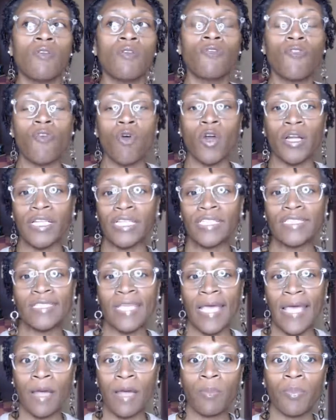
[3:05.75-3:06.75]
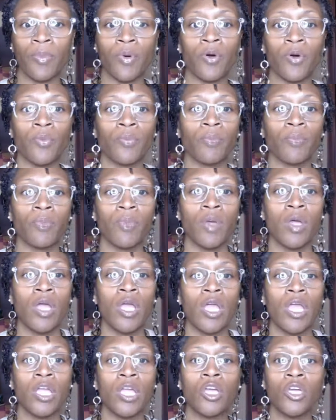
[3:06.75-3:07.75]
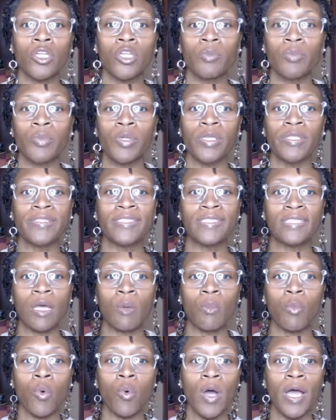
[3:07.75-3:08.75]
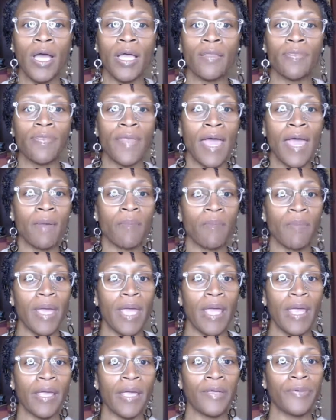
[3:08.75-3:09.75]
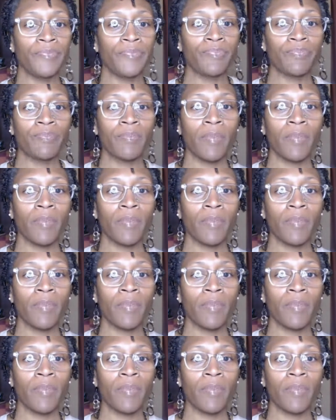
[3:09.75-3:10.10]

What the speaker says: For an example, it could be someone that may